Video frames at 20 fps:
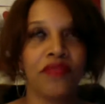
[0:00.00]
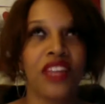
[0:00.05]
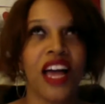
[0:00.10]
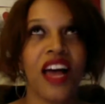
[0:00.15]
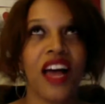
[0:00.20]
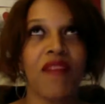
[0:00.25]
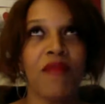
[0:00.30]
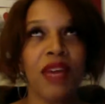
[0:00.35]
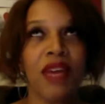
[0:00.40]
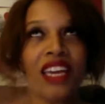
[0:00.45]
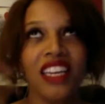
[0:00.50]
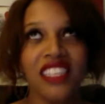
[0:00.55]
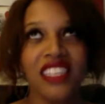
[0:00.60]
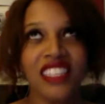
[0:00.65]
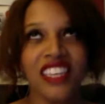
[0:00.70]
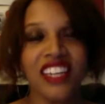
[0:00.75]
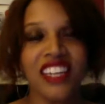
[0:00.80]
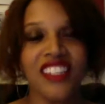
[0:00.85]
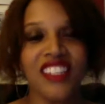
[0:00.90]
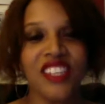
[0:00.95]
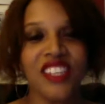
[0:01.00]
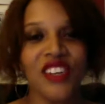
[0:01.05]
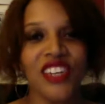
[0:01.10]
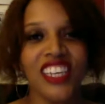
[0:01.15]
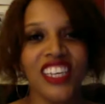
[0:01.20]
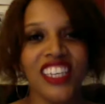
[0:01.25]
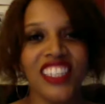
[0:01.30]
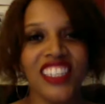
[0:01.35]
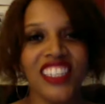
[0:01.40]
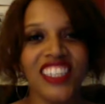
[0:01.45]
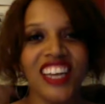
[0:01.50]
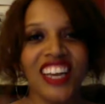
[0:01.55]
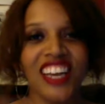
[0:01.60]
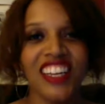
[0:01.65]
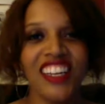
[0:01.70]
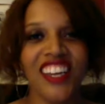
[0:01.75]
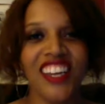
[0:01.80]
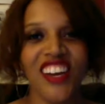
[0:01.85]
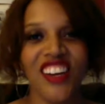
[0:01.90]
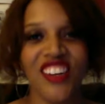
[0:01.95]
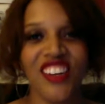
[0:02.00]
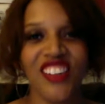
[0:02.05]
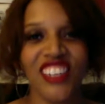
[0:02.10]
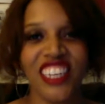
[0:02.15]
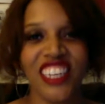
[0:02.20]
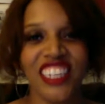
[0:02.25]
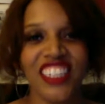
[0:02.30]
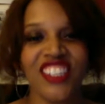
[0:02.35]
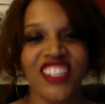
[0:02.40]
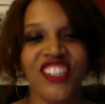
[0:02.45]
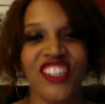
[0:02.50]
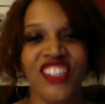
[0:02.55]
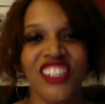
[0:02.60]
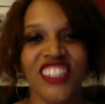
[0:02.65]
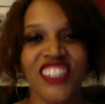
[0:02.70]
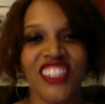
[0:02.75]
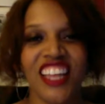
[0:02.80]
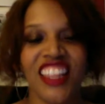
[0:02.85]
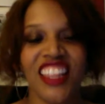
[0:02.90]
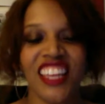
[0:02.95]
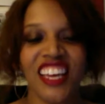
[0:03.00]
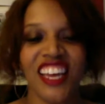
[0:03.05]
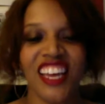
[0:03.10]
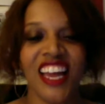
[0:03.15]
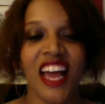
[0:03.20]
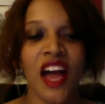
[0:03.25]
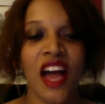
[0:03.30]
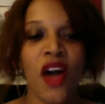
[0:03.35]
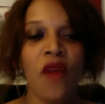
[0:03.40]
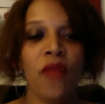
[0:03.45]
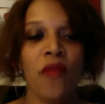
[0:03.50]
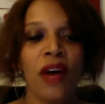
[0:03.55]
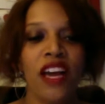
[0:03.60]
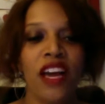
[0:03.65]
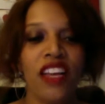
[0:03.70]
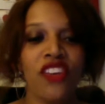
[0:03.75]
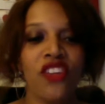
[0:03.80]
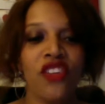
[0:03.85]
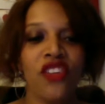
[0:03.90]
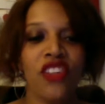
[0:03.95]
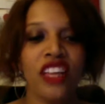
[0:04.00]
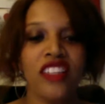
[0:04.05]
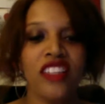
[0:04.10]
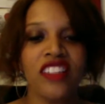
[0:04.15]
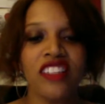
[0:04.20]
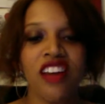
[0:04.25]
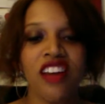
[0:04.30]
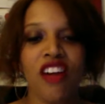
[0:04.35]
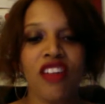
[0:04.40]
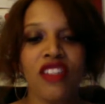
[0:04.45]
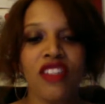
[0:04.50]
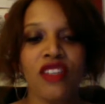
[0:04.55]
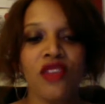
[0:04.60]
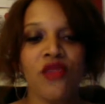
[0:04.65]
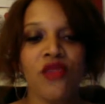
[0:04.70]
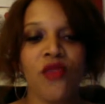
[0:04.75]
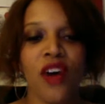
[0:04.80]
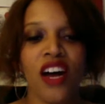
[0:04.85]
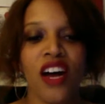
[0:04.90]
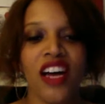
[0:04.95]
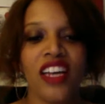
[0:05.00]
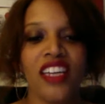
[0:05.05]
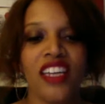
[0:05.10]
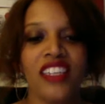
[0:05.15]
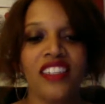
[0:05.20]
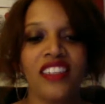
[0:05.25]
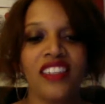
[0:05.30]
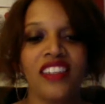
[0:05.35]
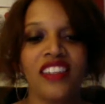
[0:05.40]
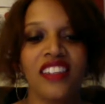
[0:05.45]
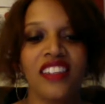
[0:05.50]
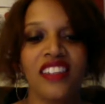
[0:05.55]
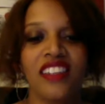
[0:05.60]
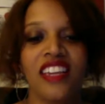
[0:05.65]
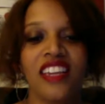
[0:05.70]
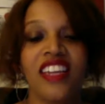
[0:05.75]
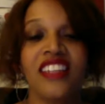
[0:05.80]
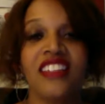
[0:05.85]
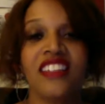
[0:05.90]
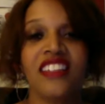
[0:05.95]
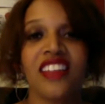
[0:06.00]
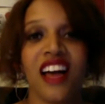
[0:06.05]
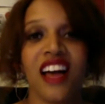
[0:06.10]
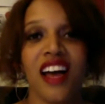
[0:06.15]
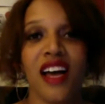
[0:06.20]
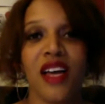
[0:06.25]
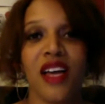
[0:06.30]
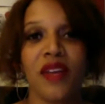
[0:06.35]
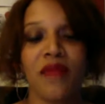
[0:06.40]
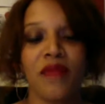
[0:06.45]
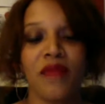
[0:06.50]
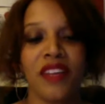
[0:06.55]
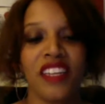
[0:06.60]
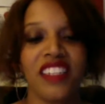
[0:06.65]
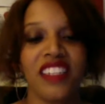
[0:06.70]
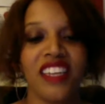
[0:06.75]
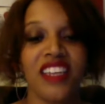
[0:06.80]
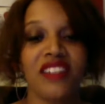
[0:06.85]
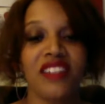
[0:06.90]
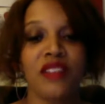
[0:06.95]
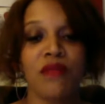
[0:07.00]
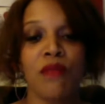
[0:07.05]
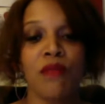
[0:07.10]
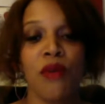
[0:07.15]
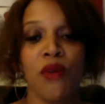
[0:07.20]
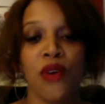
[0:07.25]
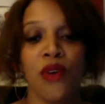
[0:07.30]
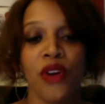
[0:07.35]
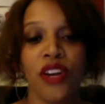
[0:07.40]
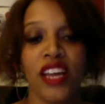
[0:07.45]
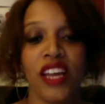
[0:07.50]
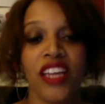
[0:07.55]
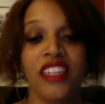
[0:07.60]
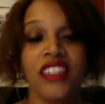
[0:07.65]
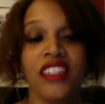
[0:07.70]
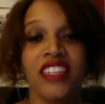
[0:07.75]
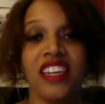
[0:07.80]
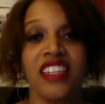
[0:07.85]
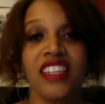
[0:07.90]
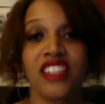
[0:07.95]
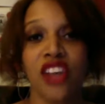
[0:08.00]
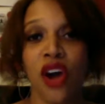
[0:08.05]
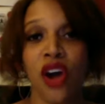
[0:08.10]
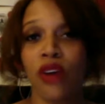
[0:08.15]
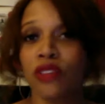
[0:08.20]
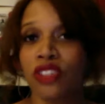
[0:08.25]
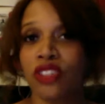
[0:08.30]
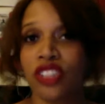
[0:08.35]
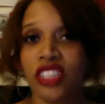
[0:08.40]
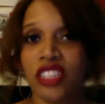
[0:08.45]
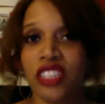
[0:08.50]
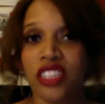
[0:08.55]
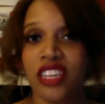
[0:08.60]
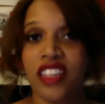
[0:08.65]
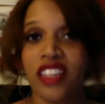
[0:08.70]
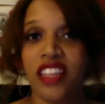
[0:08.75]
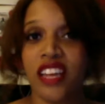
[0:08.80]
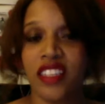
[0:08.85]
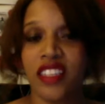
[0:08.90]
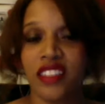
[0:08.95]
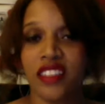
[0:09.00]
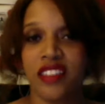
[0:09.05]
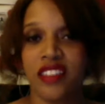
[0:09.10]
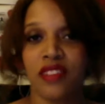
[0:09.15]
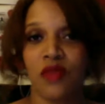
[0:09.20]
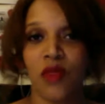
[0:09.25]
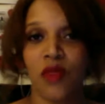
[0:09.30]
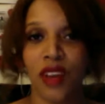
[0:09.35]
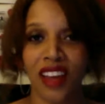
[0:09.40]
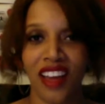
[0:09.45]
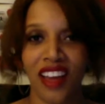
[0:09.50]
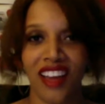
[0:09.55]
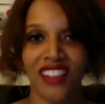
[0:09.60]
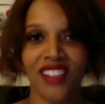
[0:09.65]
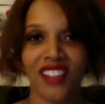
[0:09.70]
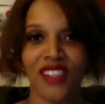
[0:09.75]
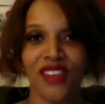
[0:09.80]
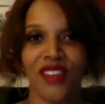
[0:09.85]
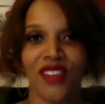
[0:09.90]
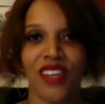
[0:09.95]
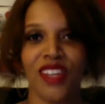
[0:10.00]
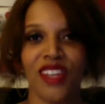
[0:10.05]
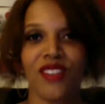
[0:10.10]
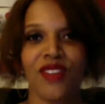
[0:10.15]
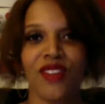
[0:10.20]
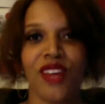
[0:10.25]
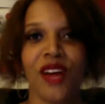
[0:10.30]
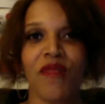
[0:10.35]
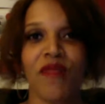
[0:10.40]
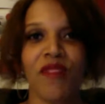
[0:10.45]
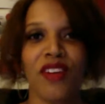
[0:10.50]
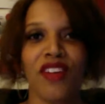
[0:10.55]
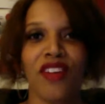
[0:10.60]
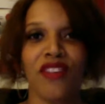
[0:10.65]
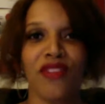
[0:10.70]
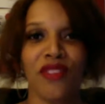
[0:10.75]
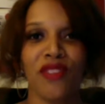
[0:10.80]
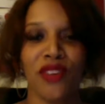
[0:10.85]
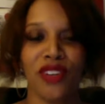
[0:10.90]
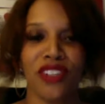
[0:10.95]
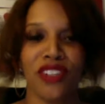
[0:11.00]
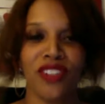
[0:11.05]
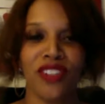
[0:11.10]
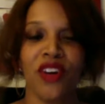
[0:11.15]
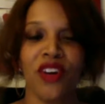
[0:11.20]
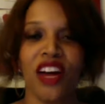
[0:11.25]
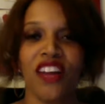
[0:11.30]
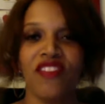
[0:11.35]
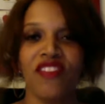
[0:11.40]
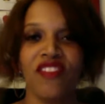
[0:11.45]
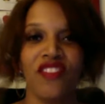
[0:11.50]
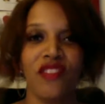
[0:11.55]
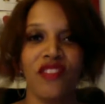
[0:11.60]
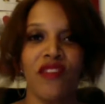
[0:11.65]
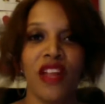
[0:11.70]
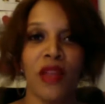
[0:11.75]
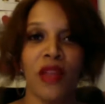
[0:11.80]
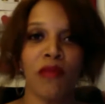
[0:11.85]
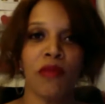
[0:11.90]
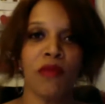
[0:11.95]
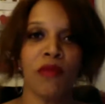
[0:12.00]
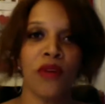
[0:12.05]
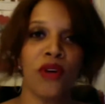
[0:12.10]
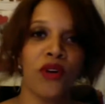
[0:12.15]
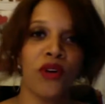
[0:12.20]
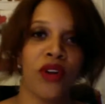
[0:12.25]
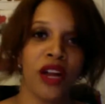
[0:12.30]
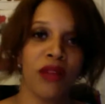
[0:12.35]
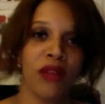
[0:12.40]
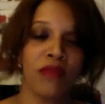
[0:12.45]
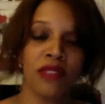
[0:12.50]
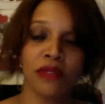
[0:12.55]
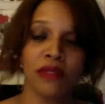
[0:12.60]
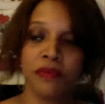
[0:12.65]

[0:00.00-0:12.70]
I make it sound so easy. I know, like it's just nothing. But, you know, that's also why it takes time, it takes support, and it takes coaching. And that's what I do. That's what I'm here for. So I've developed programs.